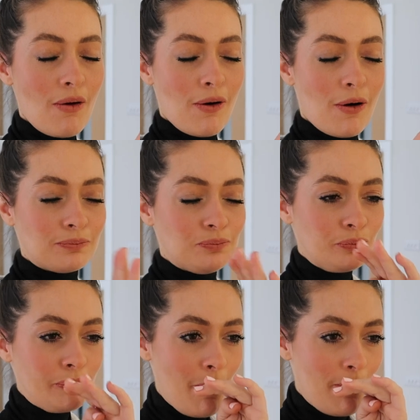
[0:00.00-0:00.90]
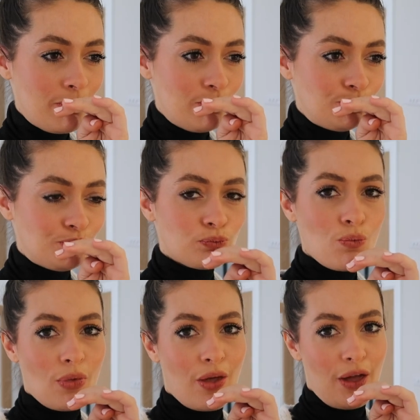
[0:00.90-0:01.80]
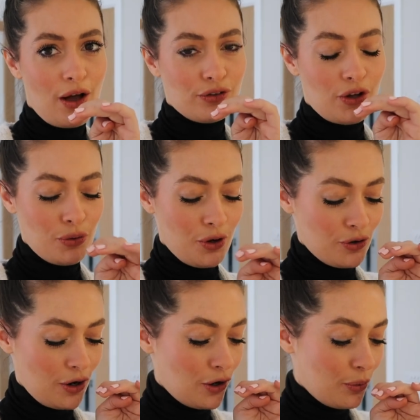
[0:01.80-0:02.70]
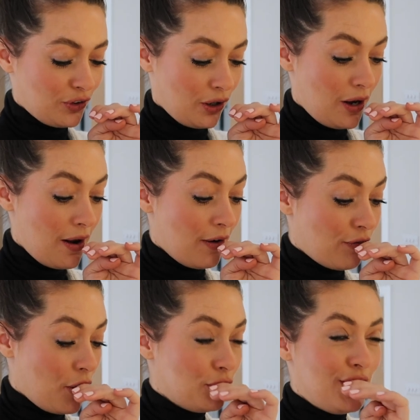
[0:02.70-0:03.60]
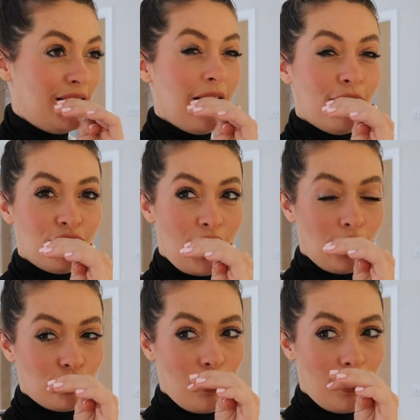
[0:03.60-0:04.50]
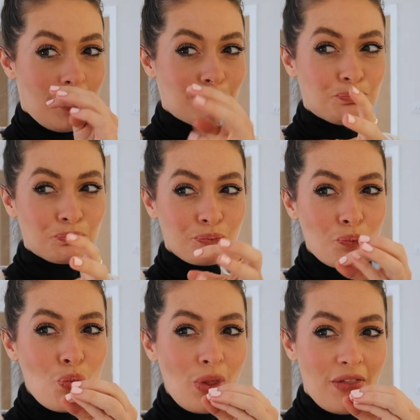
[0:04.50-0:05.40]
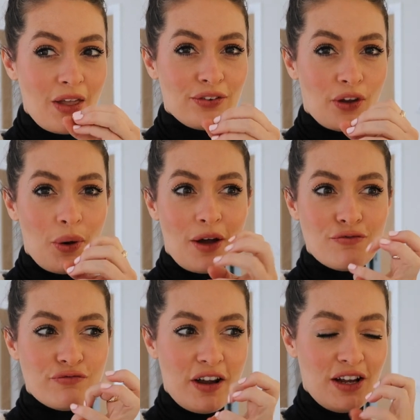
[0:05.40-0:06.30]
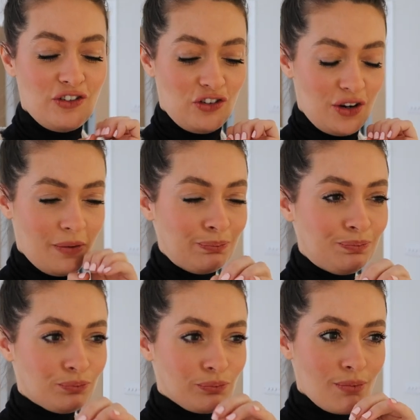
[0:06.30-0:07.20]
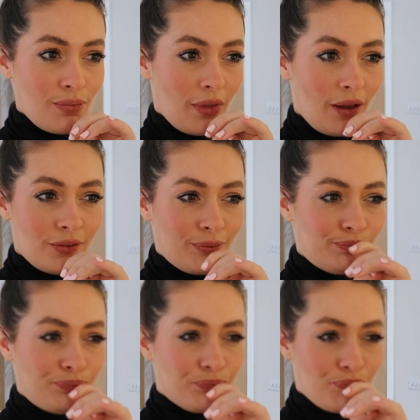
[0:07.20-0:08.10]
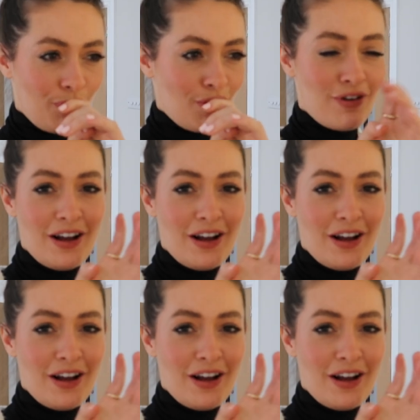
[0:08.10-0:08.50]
Oh, they are so good. Lou is gonna love those. He loves dark chocolate. And they're so like rich and mm,